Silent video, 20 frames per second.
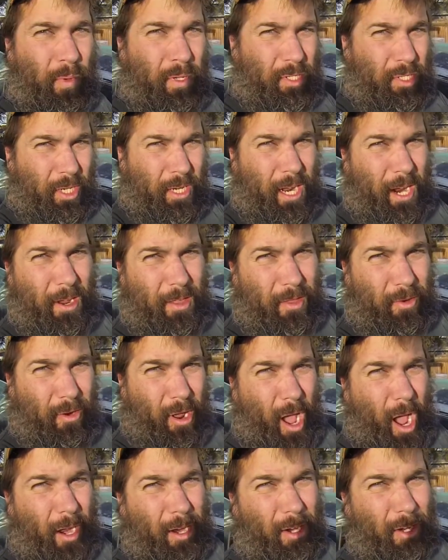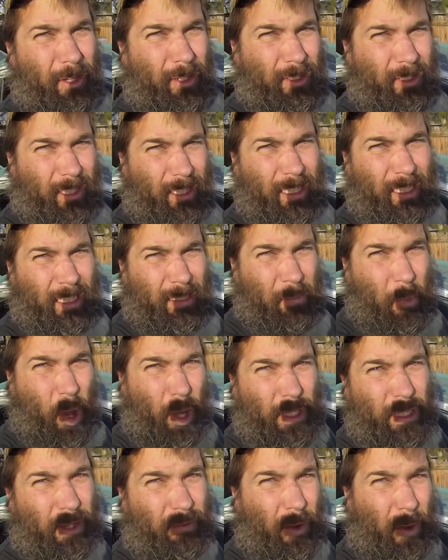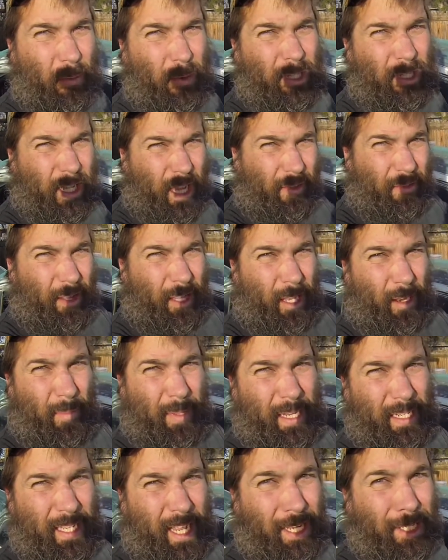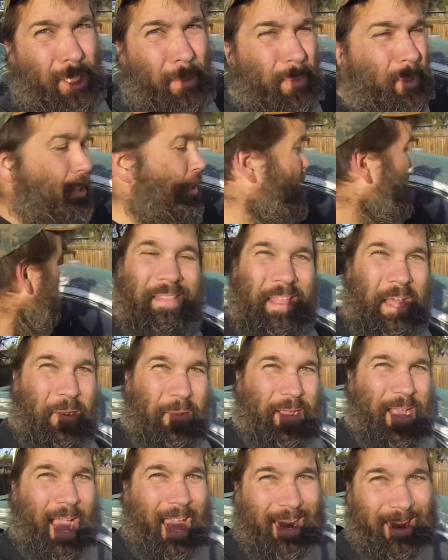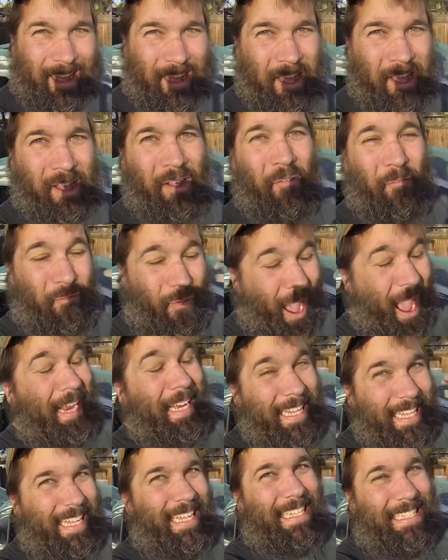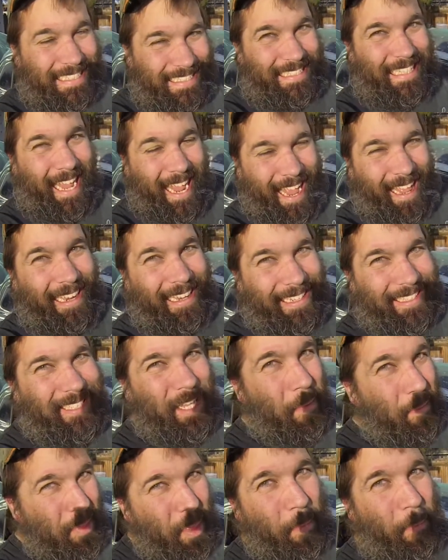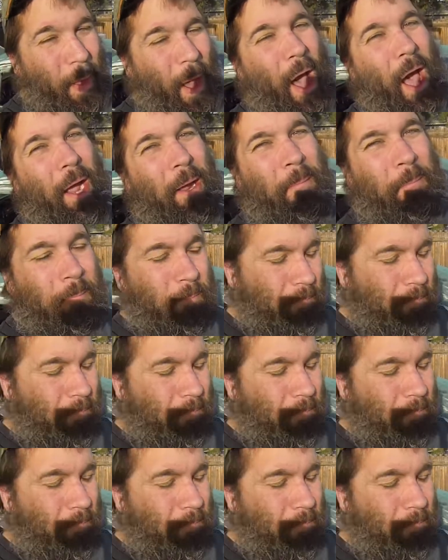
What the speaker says: Took care of the rockers, at least most of them. We still have a little bit of touch up to do. Then we gotta finally get to sanding some of the bug.